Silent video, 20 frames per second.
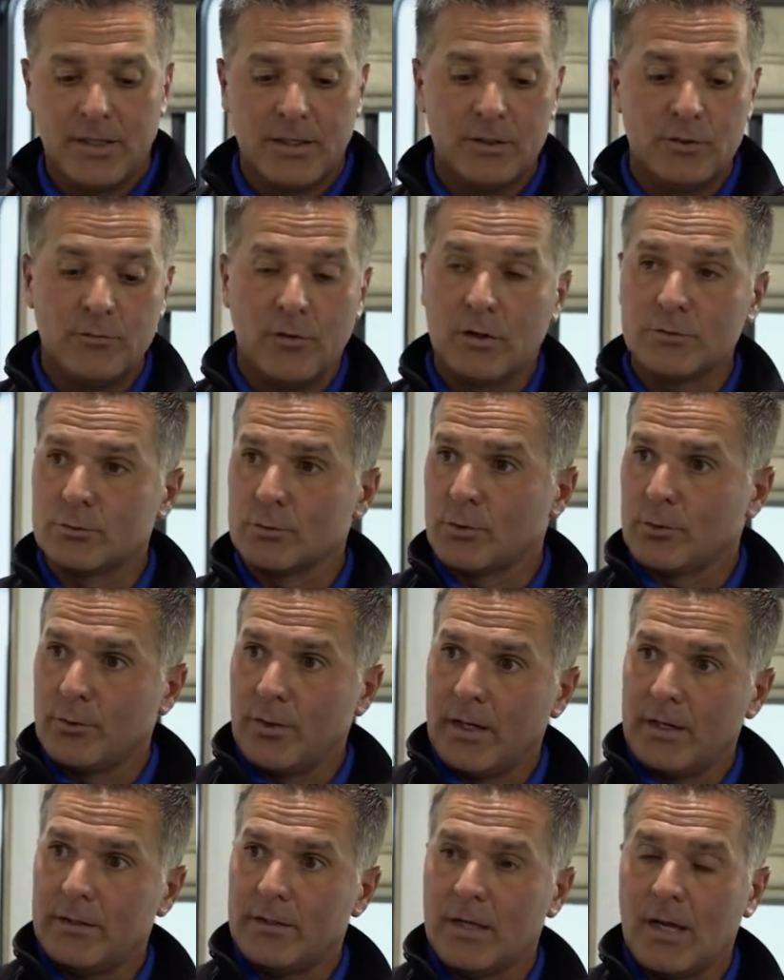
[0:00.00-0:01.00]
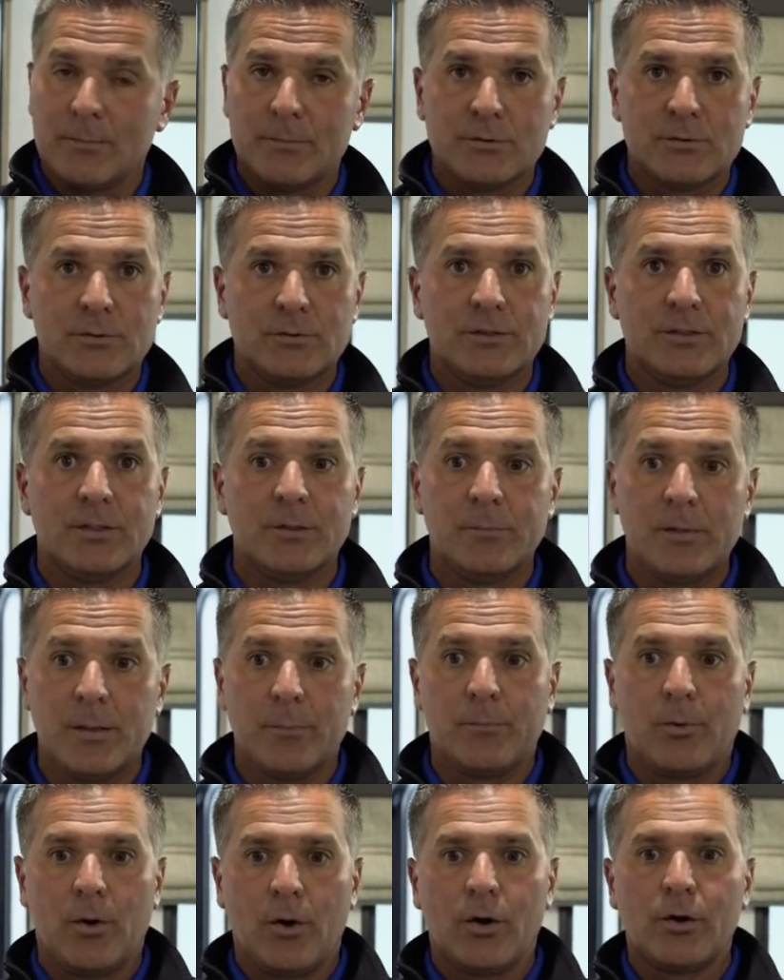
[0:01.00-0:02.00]
and you've also created the opportunity to be a
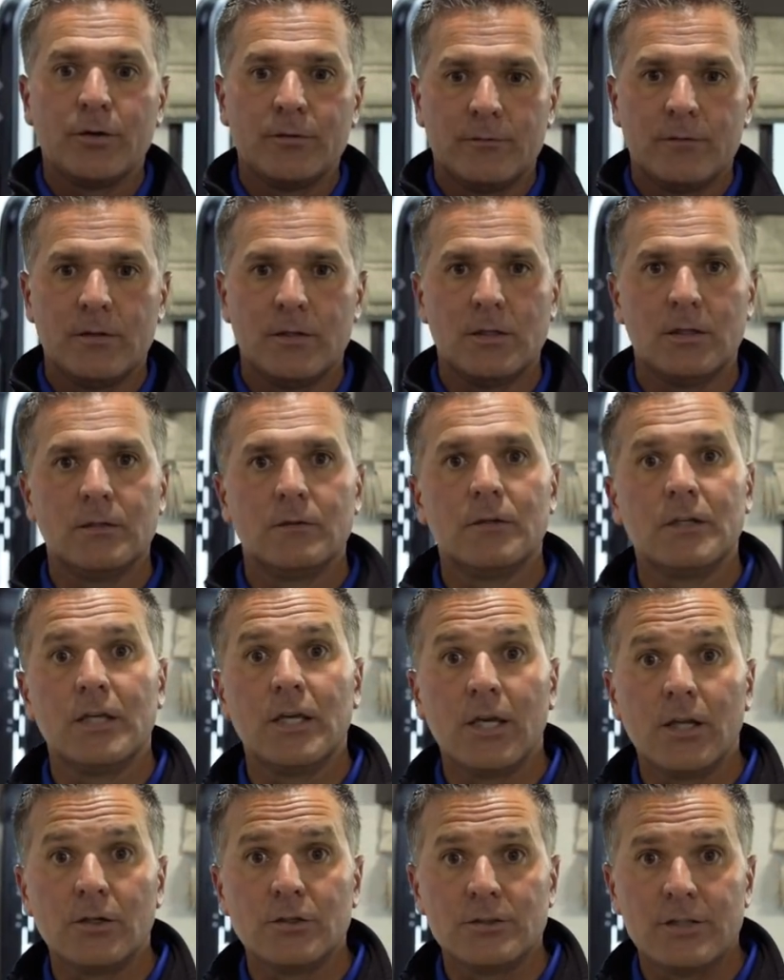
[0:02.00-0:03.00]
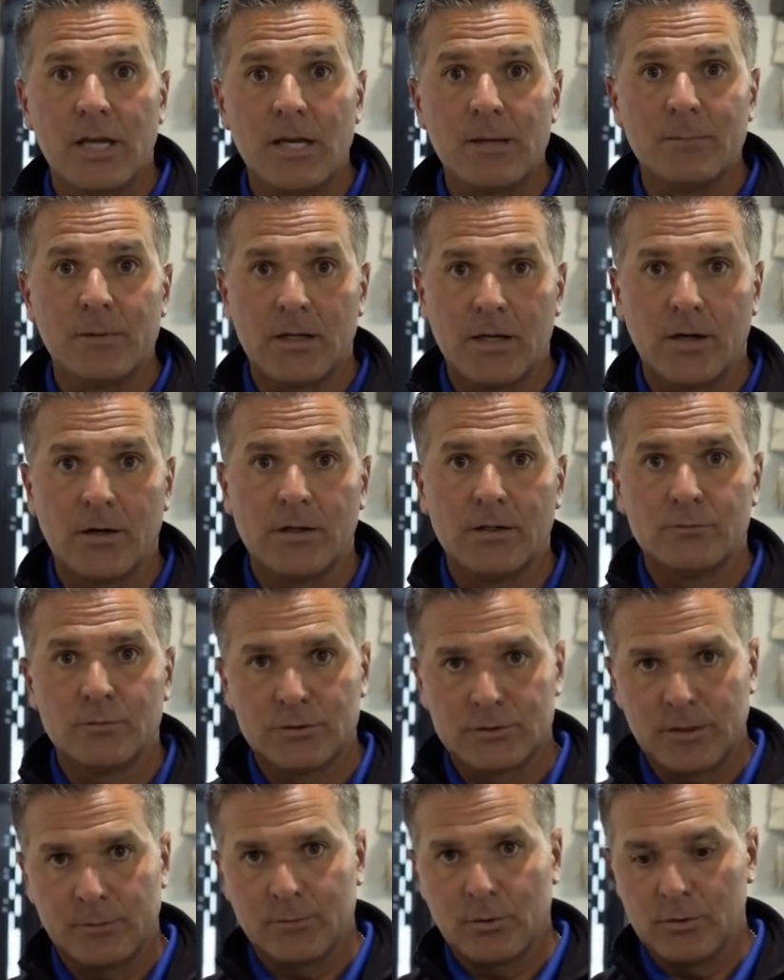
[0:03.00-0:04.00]
part of the entertainment area, of
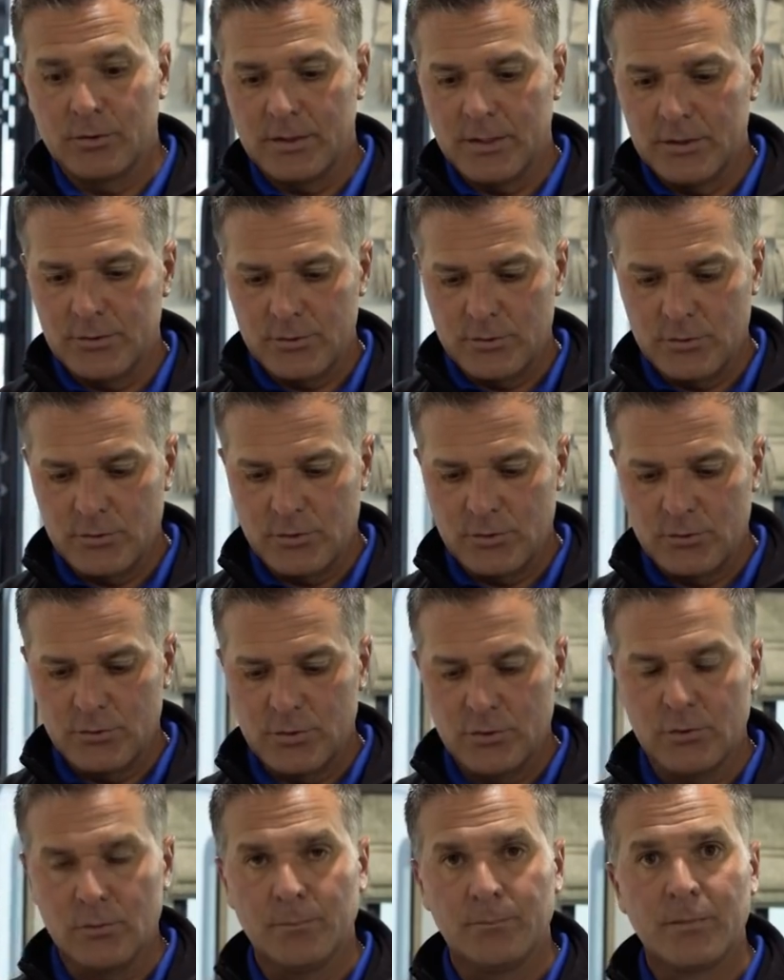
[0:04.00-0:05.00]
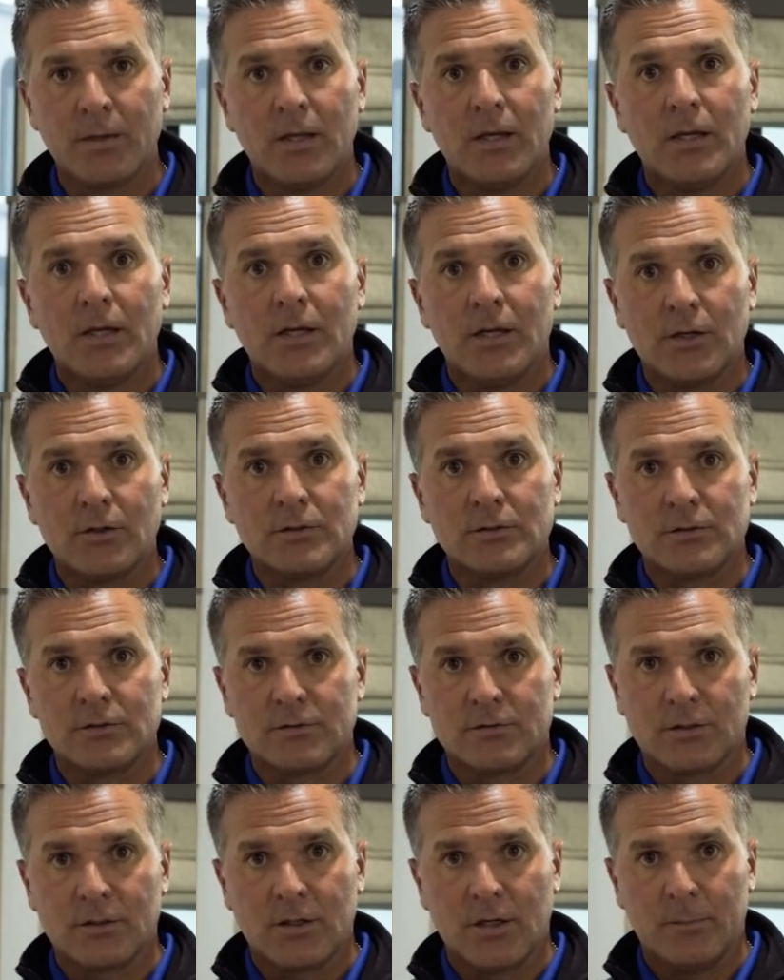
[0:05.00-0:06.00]
which I'm going to introduce you to here in
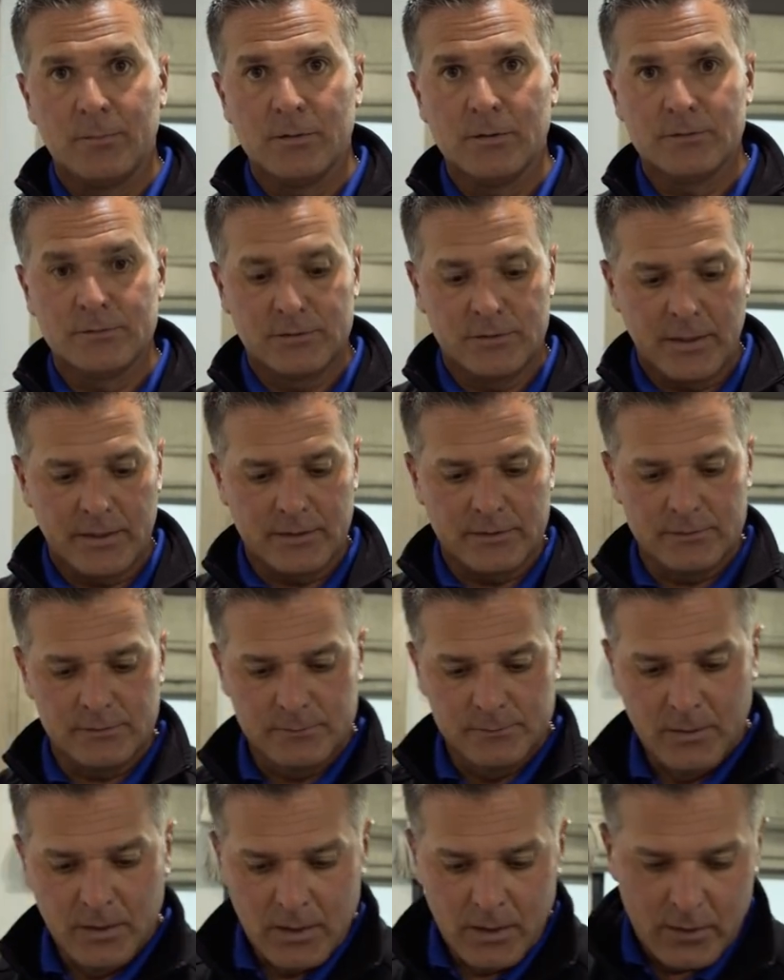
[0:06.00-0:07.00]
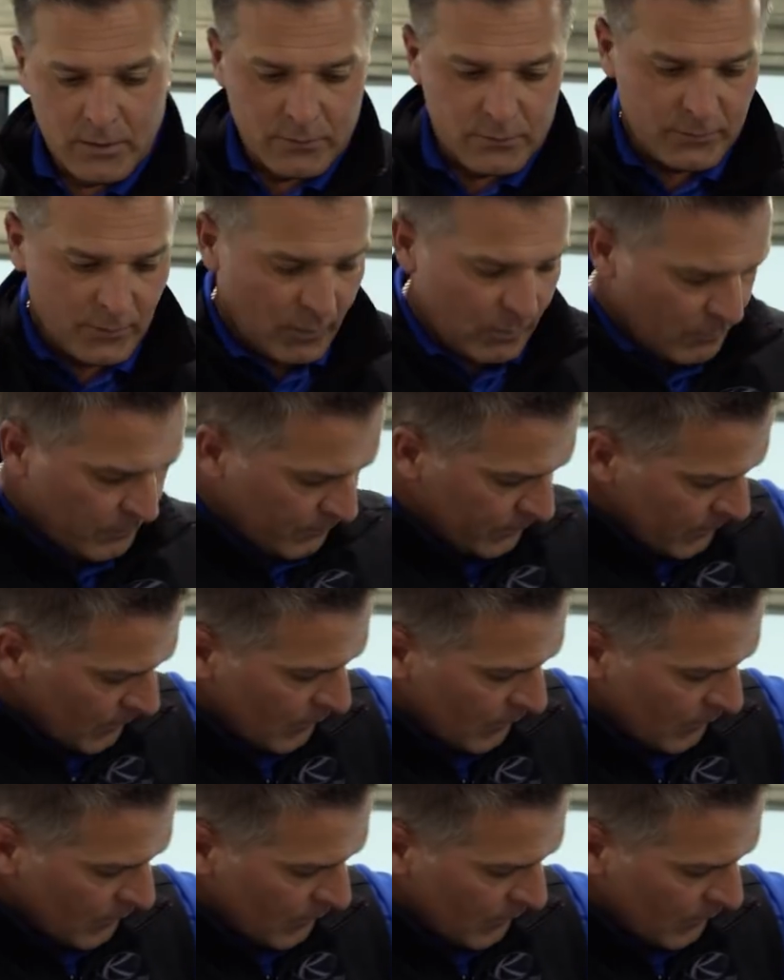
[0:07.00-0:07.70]
just a couple of seconds. So